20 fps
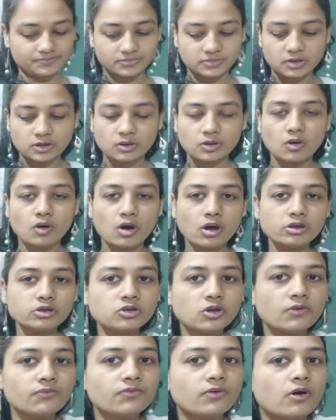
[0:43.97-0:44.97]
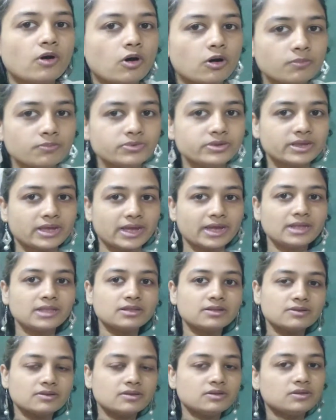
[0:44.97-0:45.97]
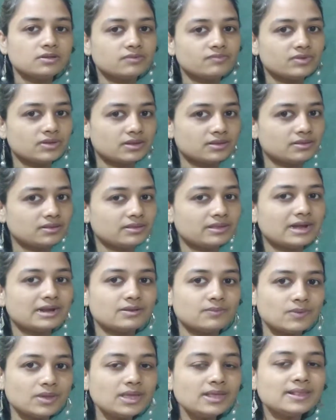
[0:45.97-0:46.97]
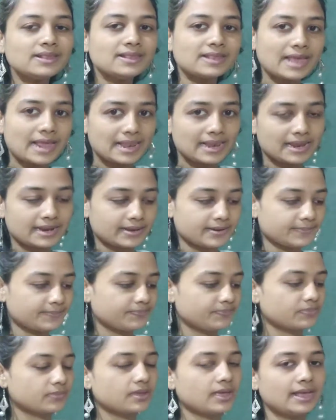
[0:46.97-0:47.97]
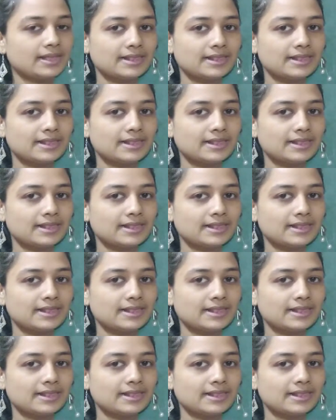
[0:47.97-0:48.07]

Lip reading: The cost of an object that we sell it.